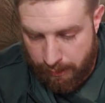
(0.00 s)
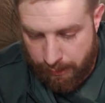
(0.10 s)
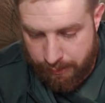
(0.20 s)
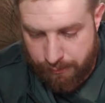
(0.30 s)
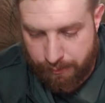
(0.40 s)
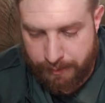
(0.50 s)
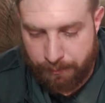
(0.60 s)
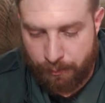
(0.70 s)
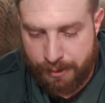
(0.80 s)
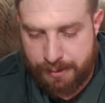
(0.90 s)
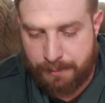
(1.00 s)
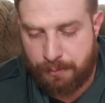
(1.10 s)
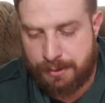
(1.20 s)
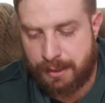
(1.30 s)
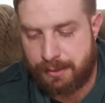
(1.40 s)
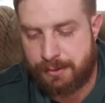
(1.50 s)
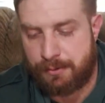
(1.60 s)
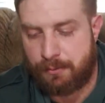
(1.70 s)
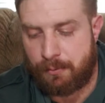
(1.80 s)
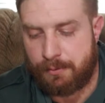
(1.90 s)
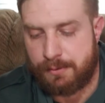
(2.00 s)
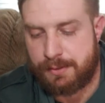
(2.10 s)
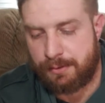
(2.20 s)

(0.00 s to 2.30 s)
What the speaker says: Extreme risk protection orders.